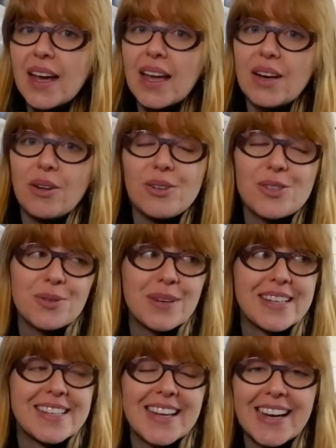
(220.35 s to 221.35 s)
And also
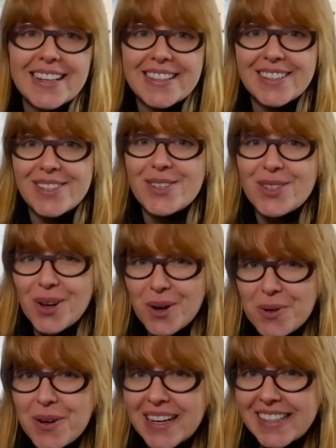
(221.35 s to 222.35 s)
excited,
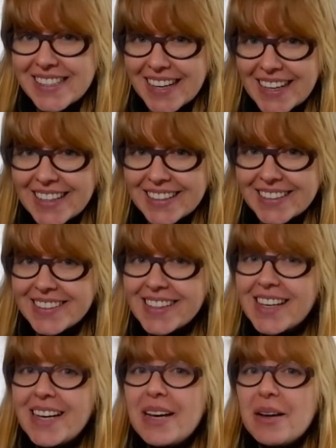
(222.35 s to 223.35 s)
so excited,
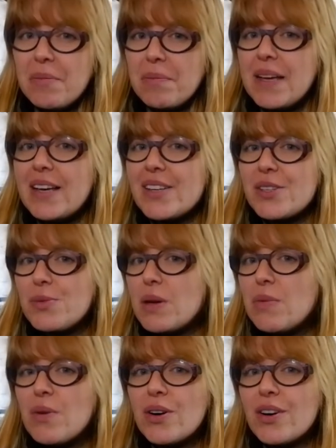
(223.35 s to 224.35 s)
because
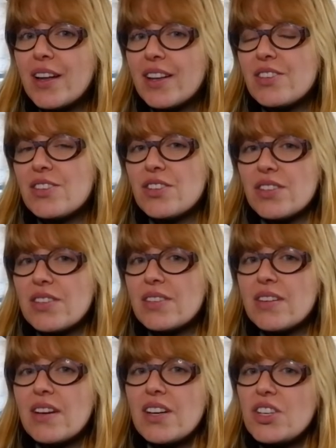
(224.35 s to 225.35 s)
we were not
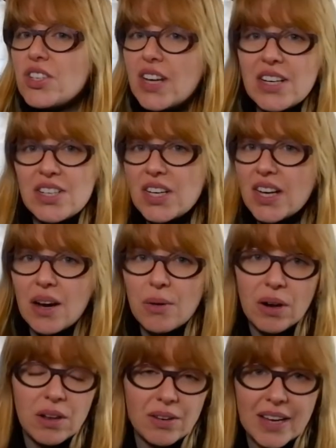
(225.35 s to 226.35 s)
just changing
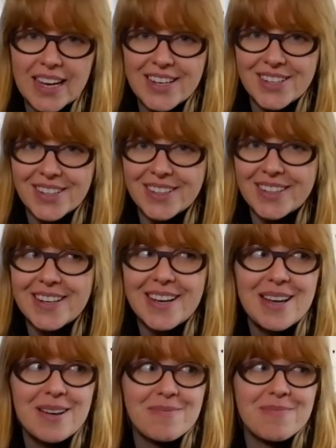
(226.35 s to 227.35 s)
our location.
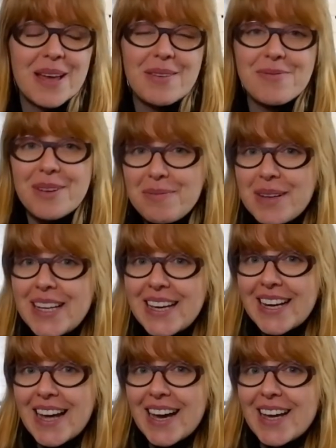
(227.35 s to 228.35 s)
My family
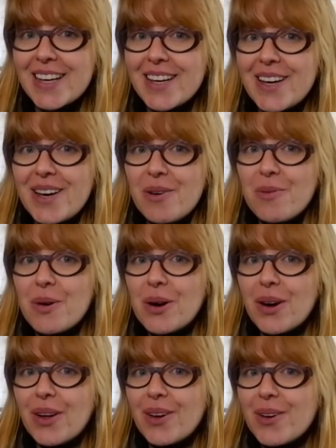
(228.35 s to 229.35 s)
and I
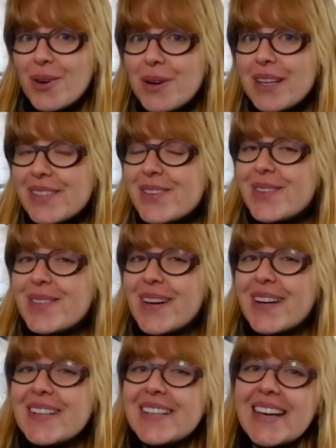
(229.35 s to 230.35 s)
we're going to
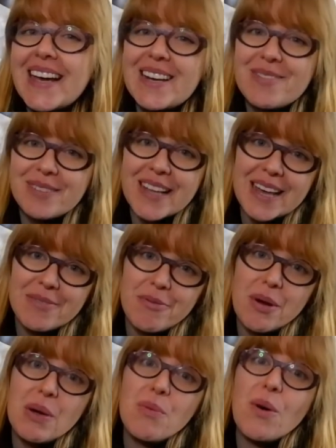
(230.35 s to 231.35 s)
start the kind of life
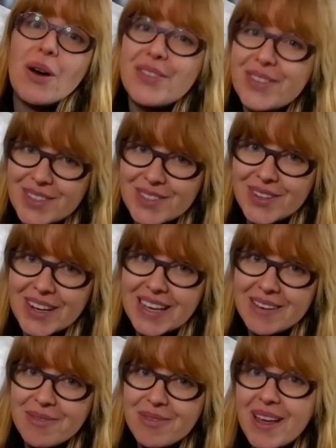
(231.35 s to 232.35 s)
we wanted to live,